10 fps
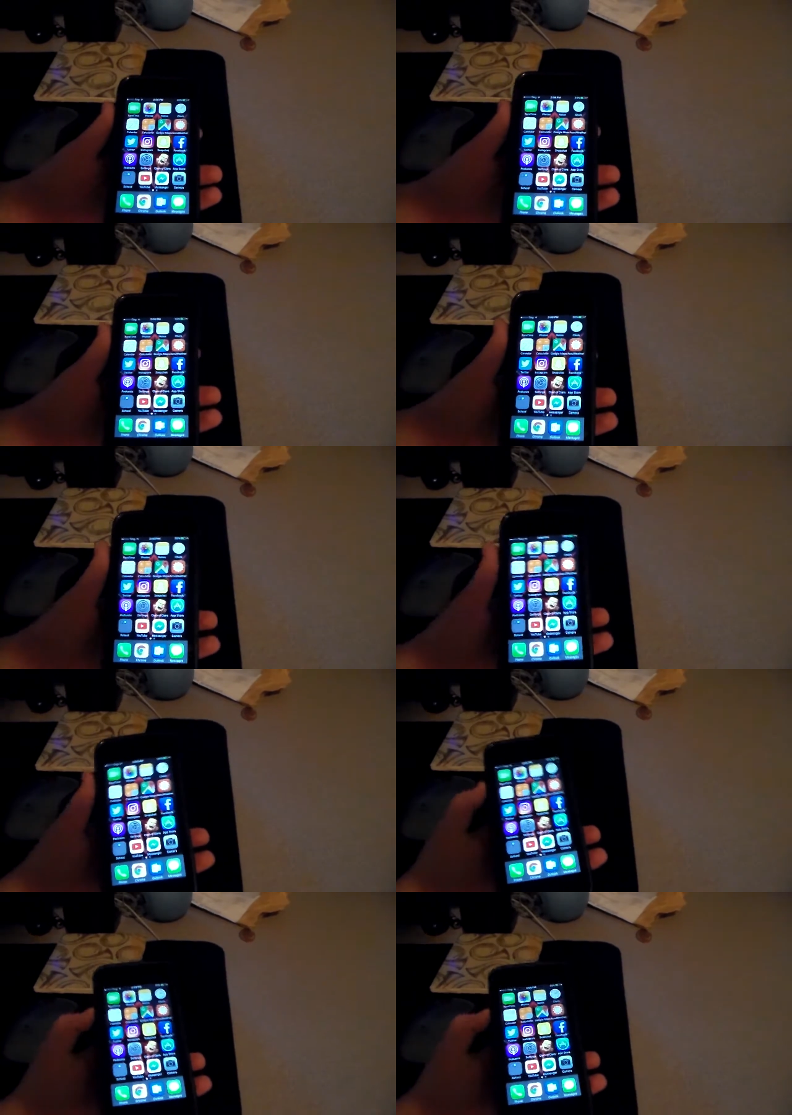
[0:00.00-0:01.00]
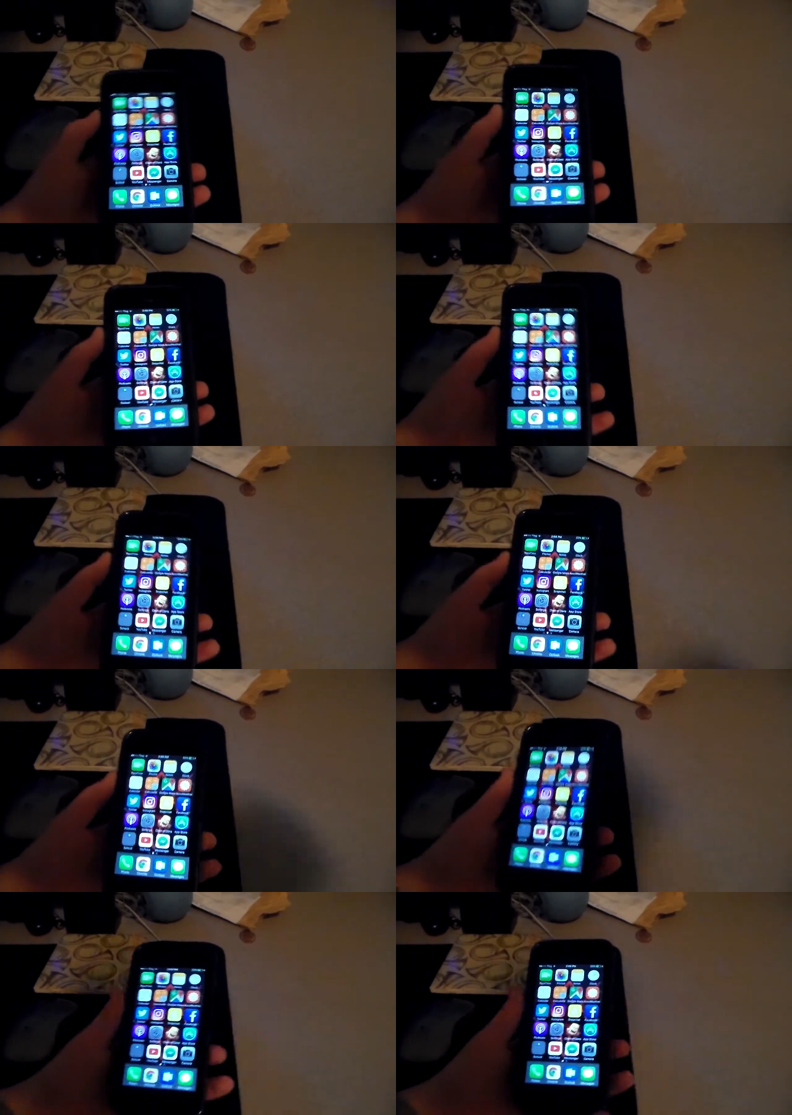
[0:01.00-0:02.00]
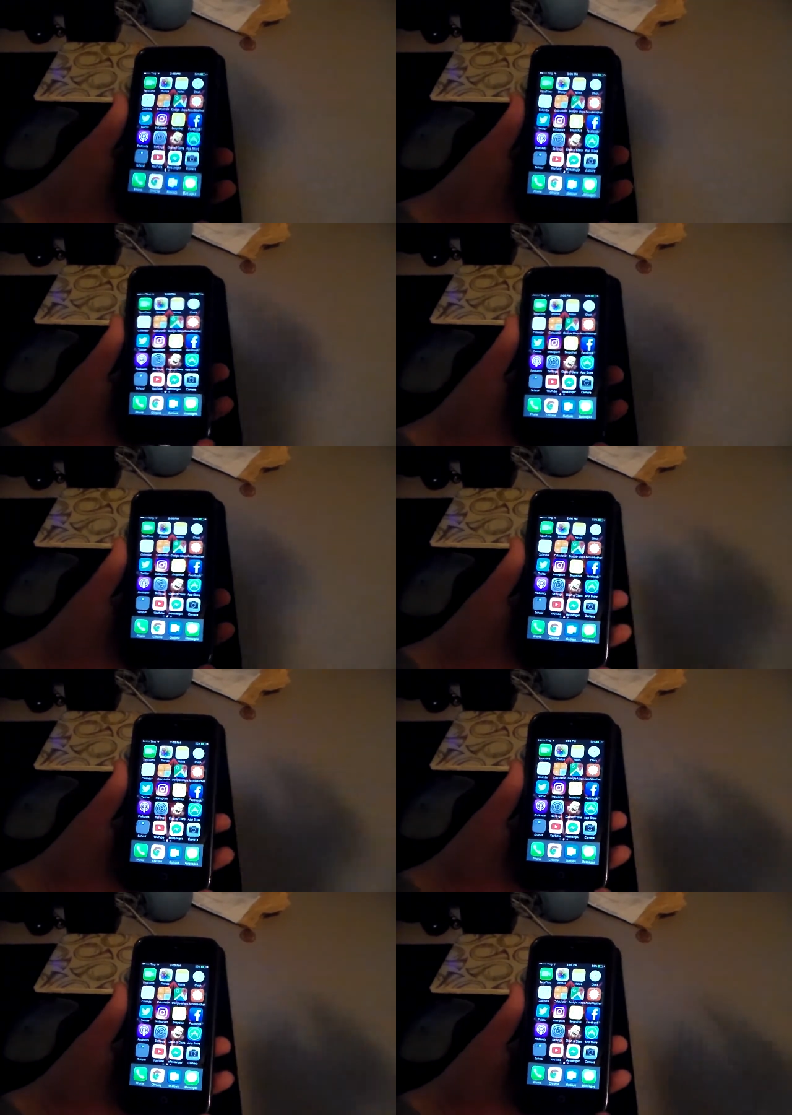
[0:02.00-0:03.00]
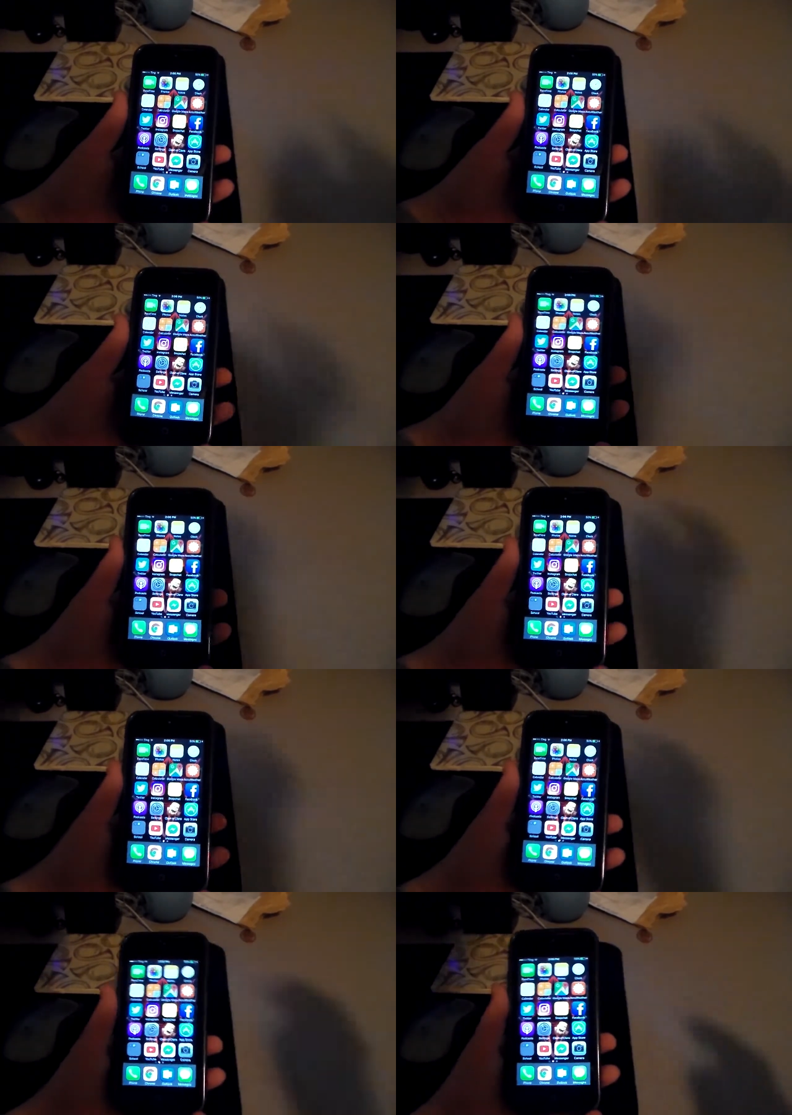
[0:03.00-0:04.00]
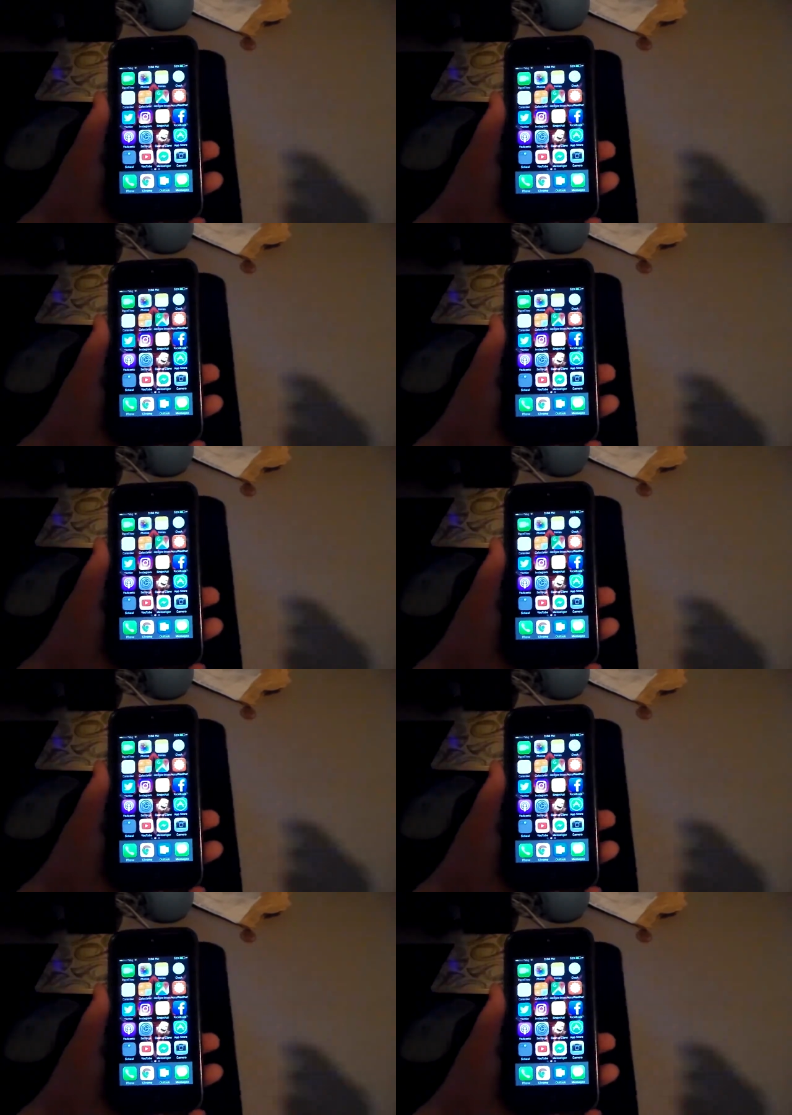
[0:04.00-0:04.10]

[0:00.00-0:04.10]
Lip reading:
(no speaker visible)